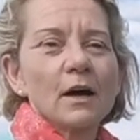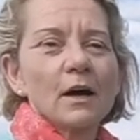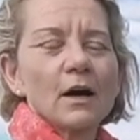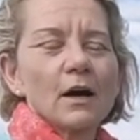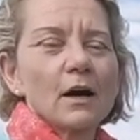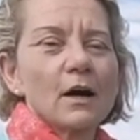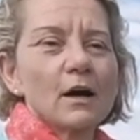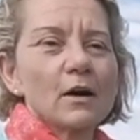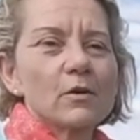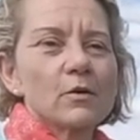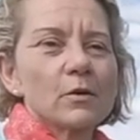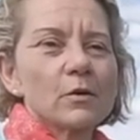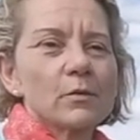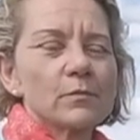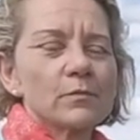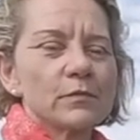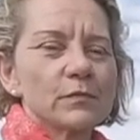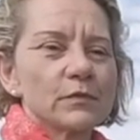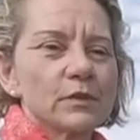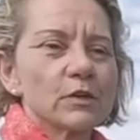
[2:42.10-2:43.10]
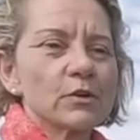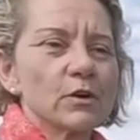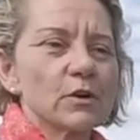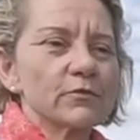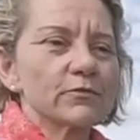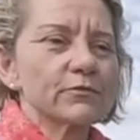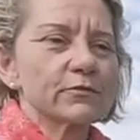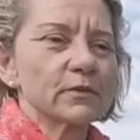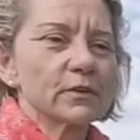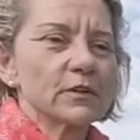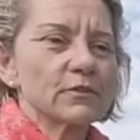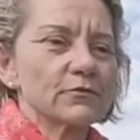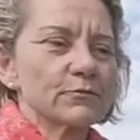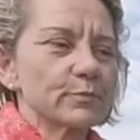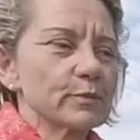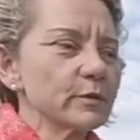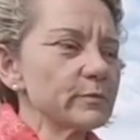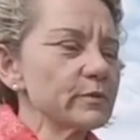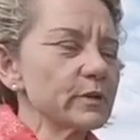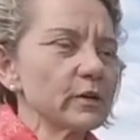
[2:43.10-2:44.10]
you know,
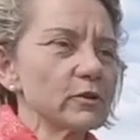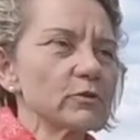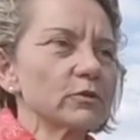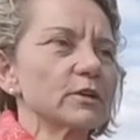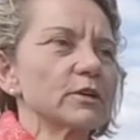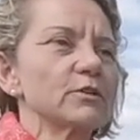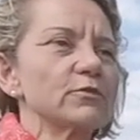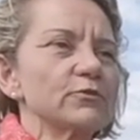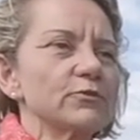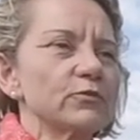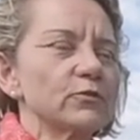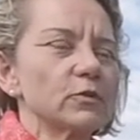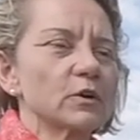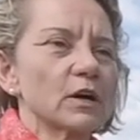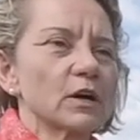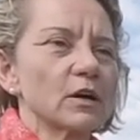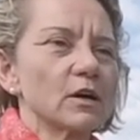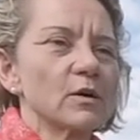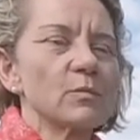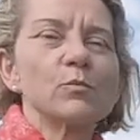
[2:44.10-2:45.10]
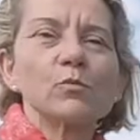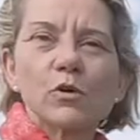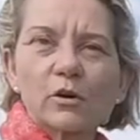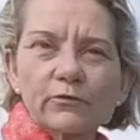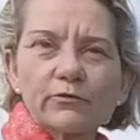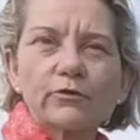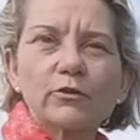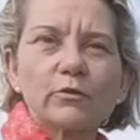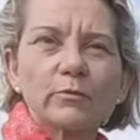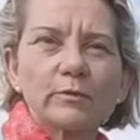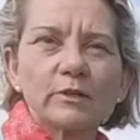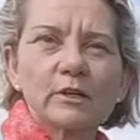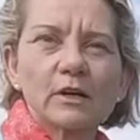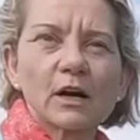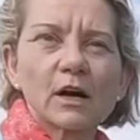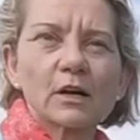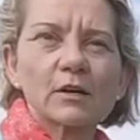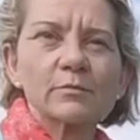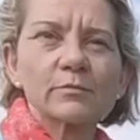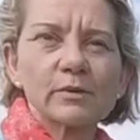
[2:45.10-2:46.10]
if people are looking for a more formal
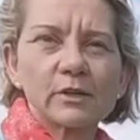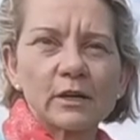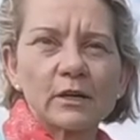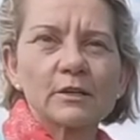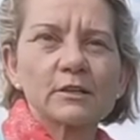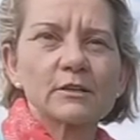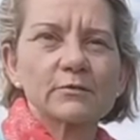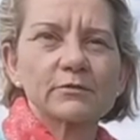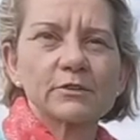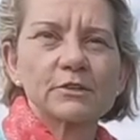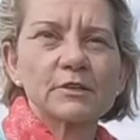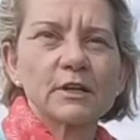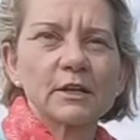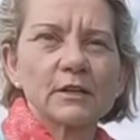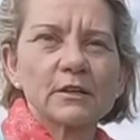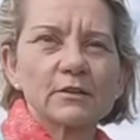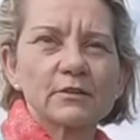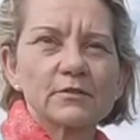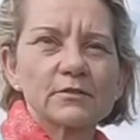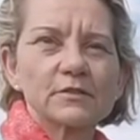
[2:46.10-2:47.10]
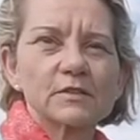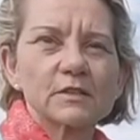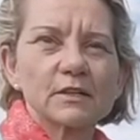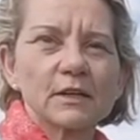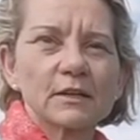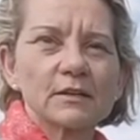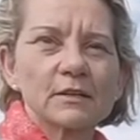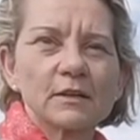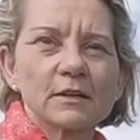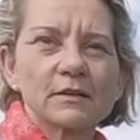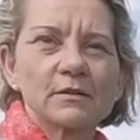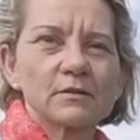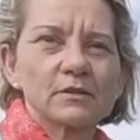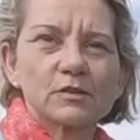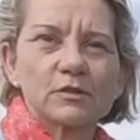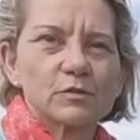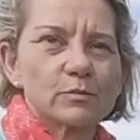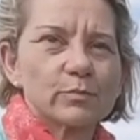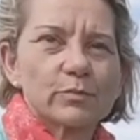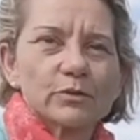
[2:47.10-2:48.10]
garden planted with natives, then
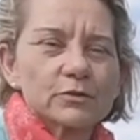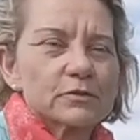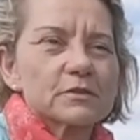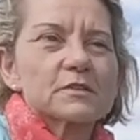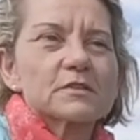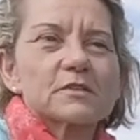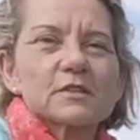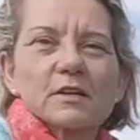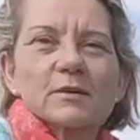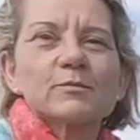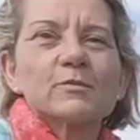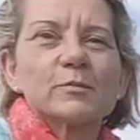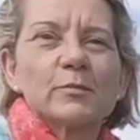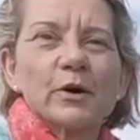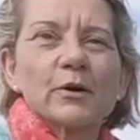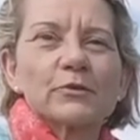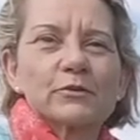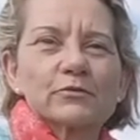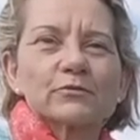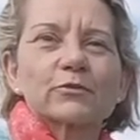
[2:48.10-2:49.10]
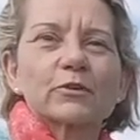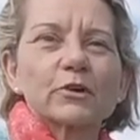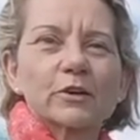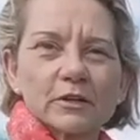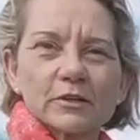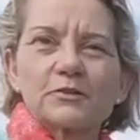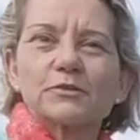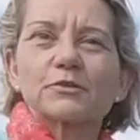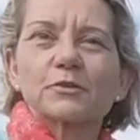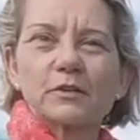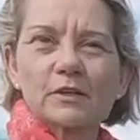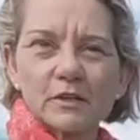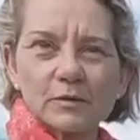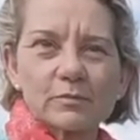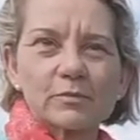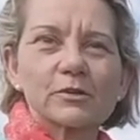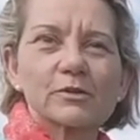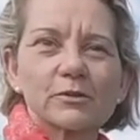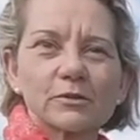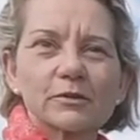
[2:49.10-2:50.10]
you put the same amount of work in to
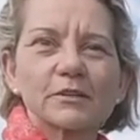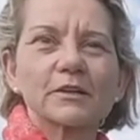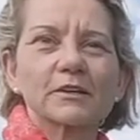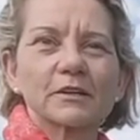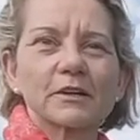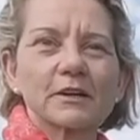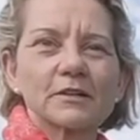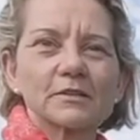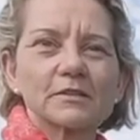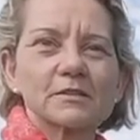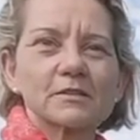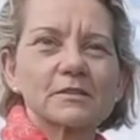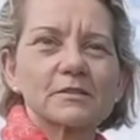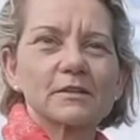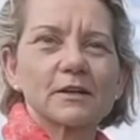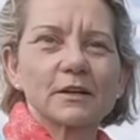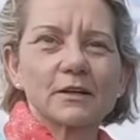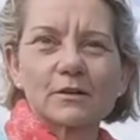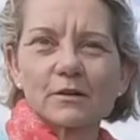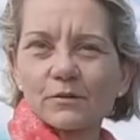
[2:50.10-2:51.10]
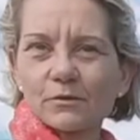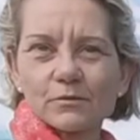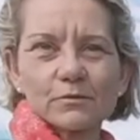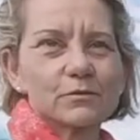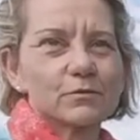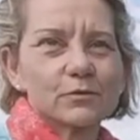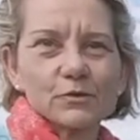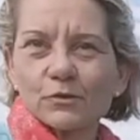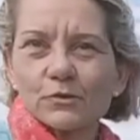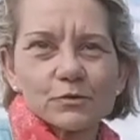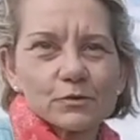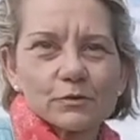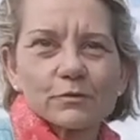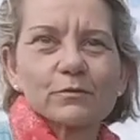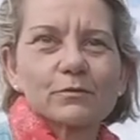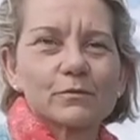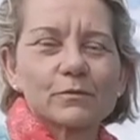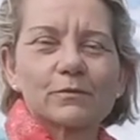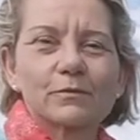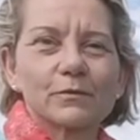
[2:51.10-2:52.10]
keep it looking nice, like you
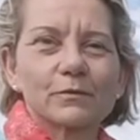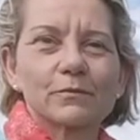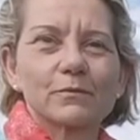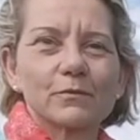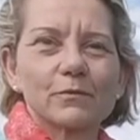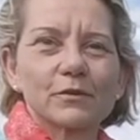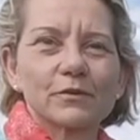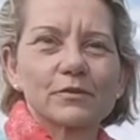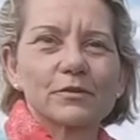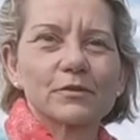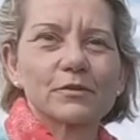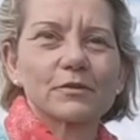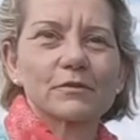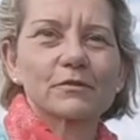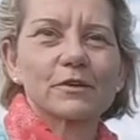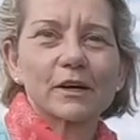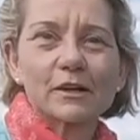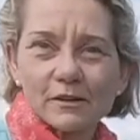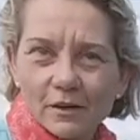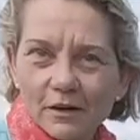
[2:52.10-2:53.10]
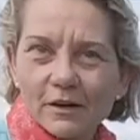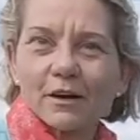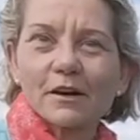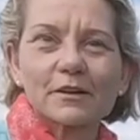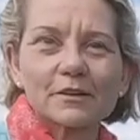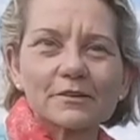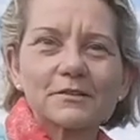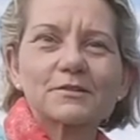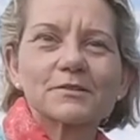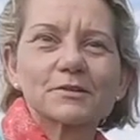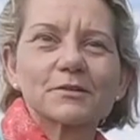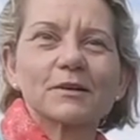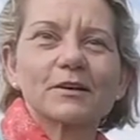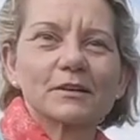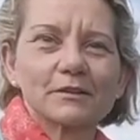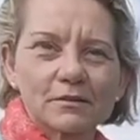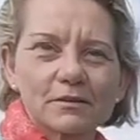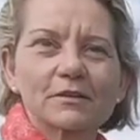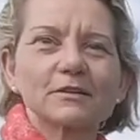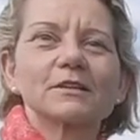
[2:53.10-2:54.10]
do with a regular garden. So
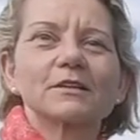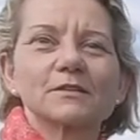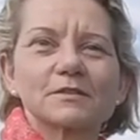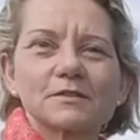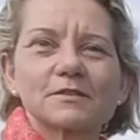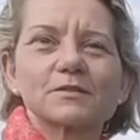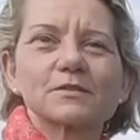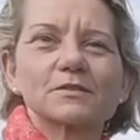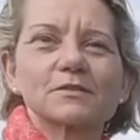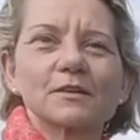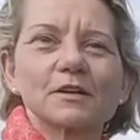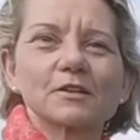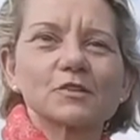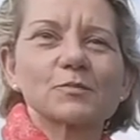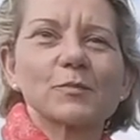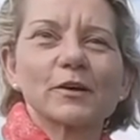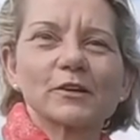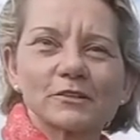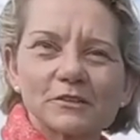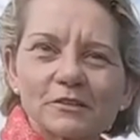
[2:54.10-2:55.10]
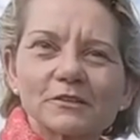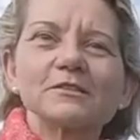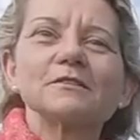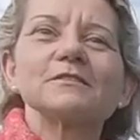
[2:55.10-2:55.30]
I think that's expected.